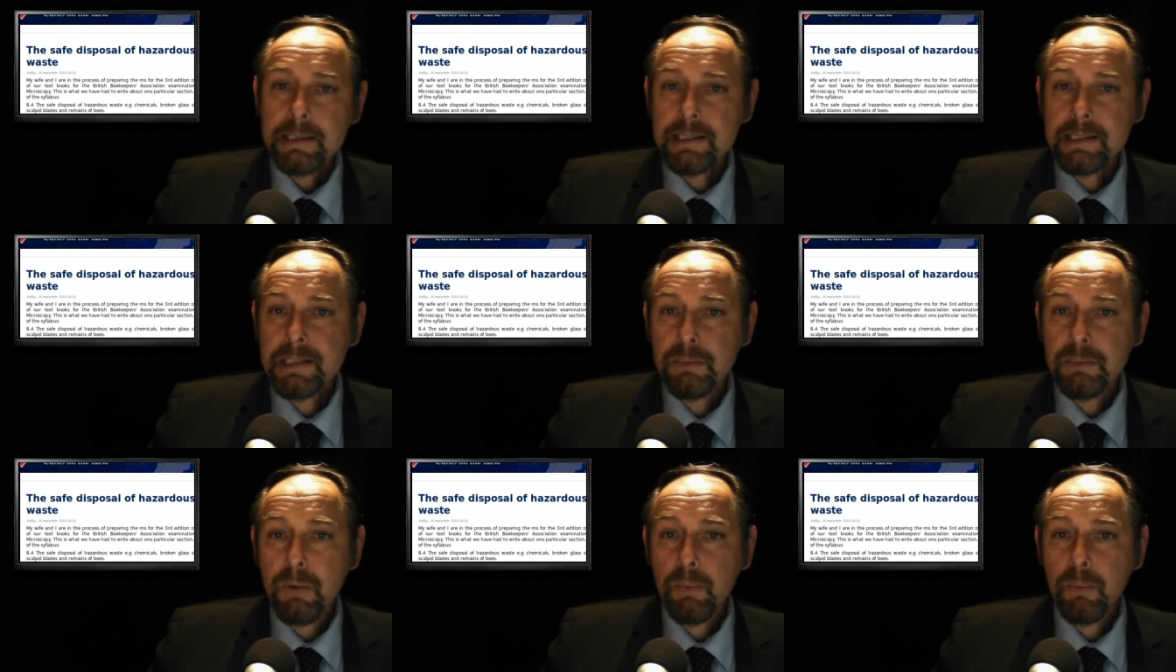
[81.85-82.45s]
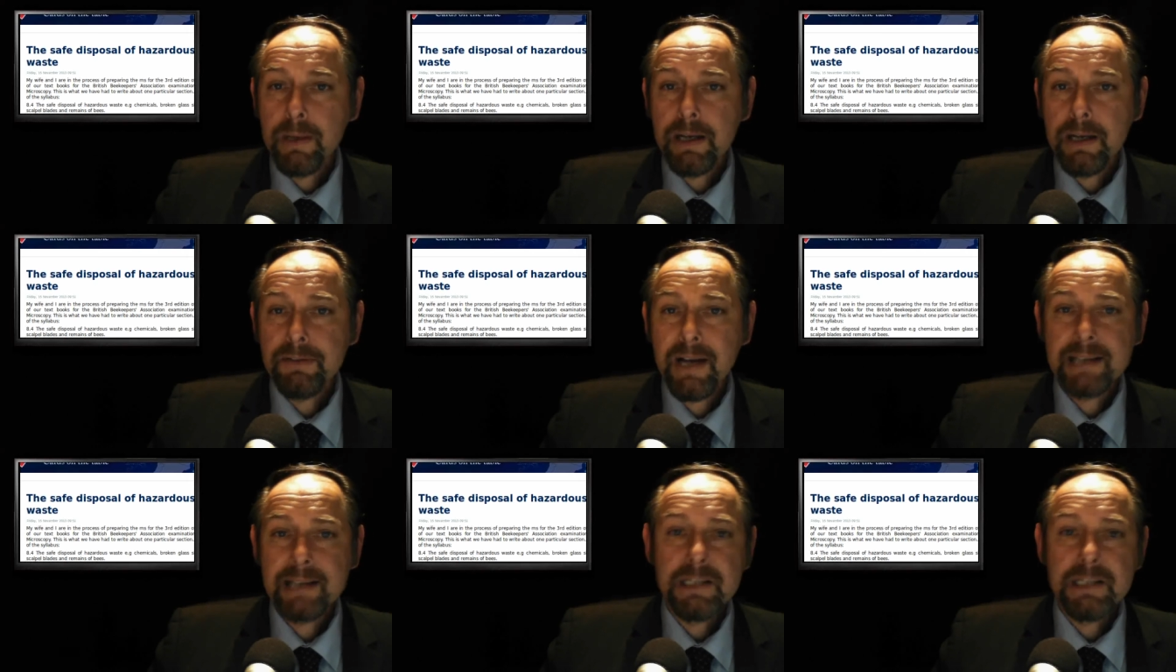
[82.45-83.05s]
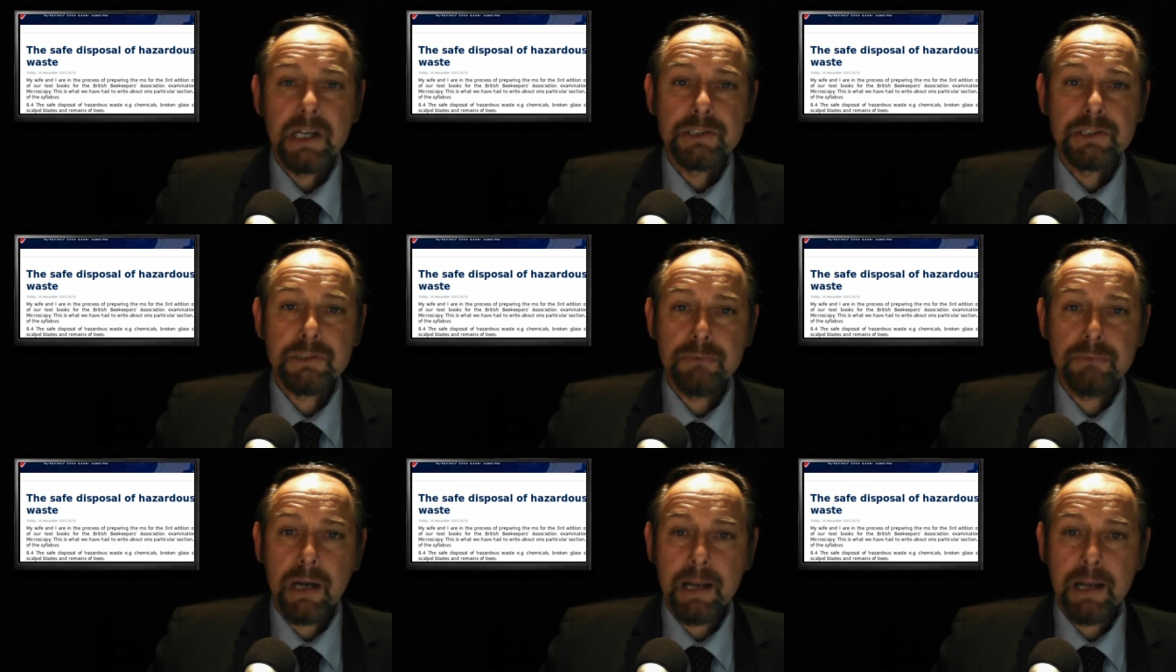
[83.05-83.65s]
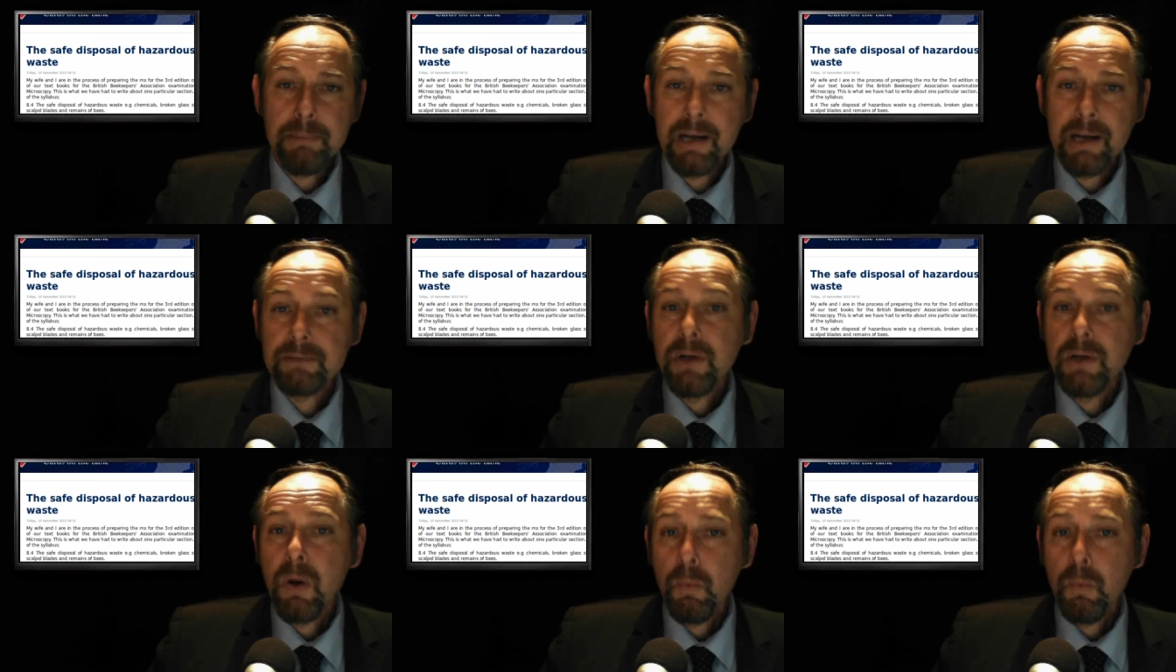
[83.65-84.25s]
This is what we have had to write about